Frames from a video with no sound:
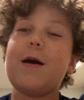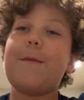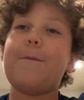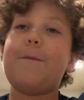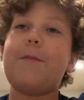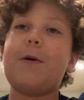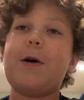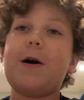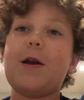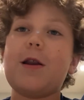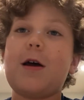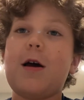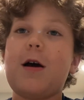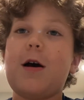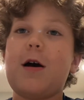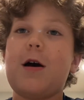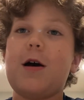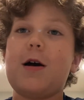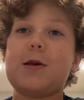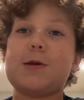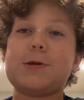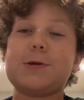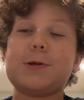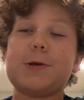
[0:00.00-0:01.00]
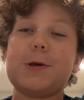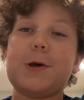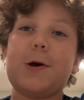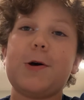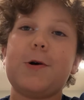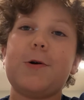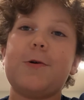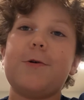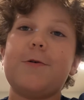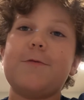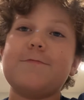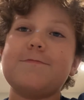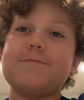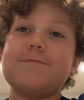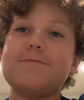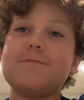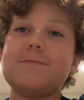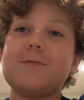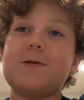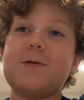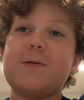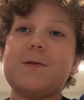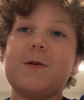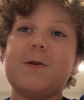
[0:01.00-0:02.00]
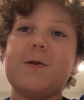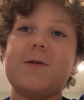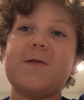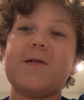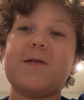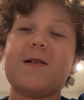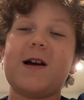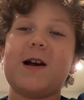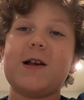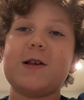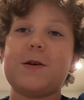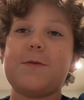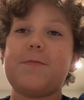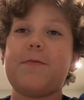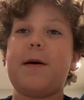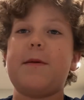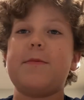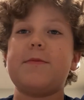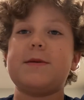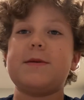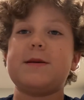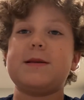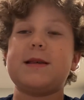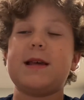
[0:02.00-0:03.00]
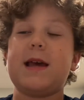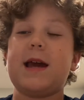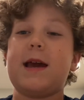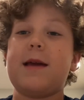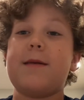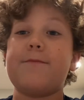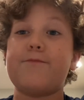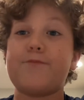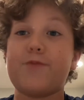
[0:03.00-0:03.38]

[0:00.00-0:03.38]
But, so you guys are probably saying,